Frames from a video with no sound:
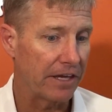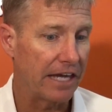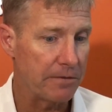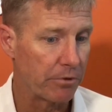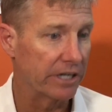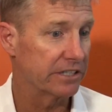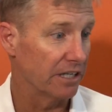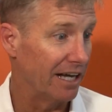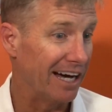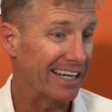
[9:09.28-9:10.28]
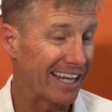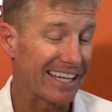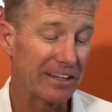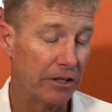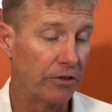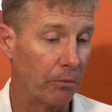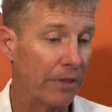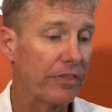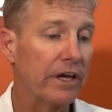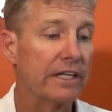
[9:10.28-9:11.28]
he brings a lot. Like the
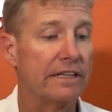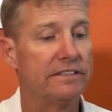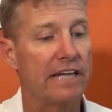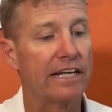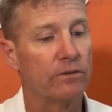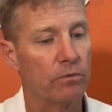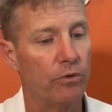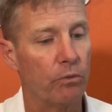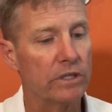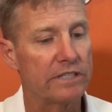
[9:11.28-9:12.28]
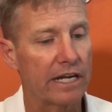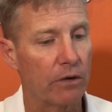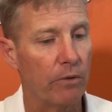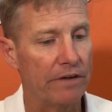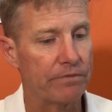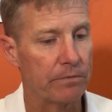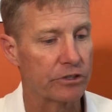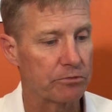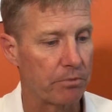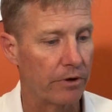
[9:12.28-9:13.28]
one takeaway from the
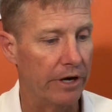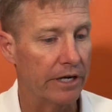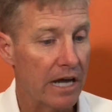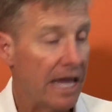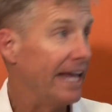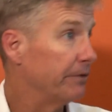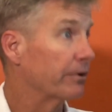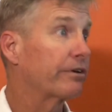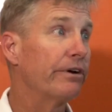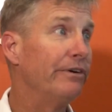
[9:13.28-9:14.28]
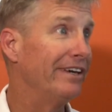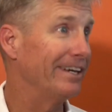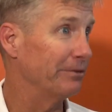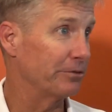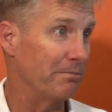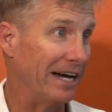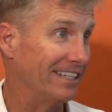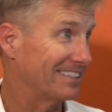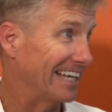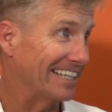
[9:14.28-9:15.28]
spring in recruiting, it was about
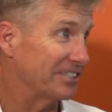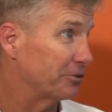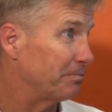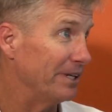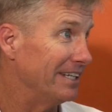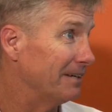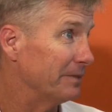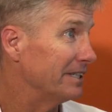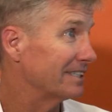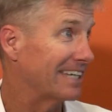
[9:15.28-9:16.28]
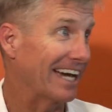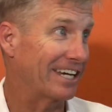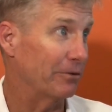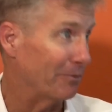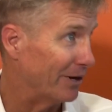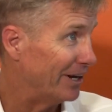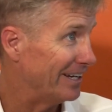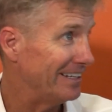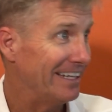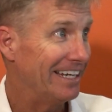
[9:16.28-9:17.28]
his size and speed. I mean, this guy can
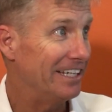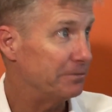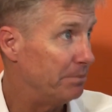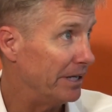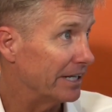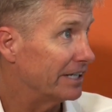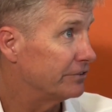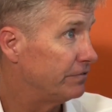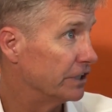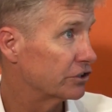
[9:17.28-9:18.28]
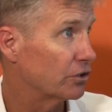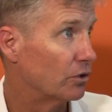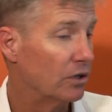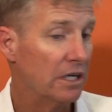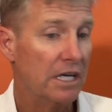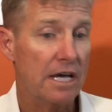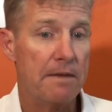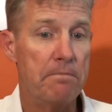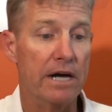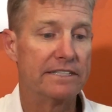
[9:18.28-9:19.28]
run, he's big, he's physical.
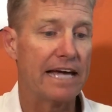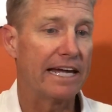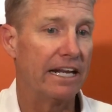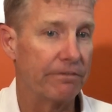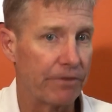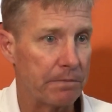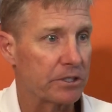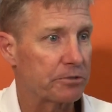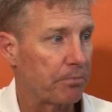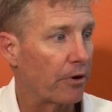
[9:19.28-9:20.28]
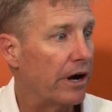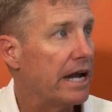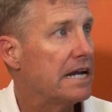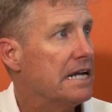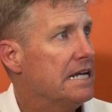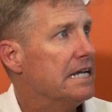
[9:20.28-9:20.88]
But taking it from the spring,